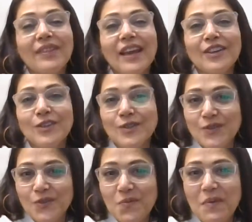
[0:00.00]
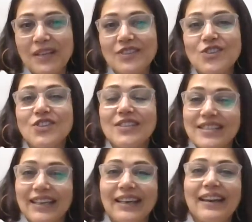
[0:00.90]
Thank you so much.
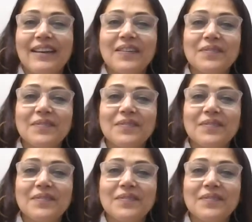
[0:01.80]
Take care.